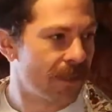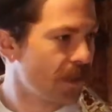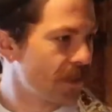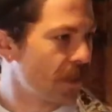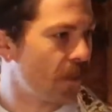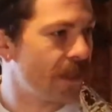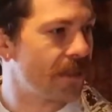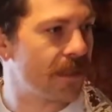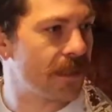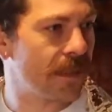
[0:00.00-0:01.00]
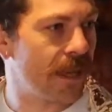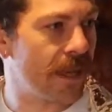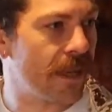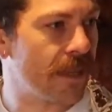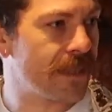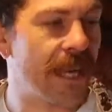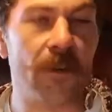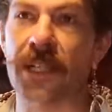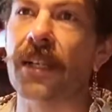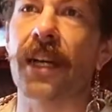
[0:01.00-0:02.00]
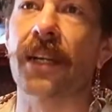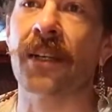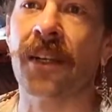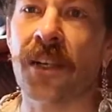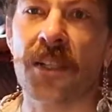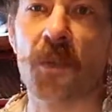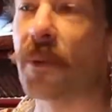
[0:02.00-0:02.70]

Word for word: so. So it's uh, sound deadening. So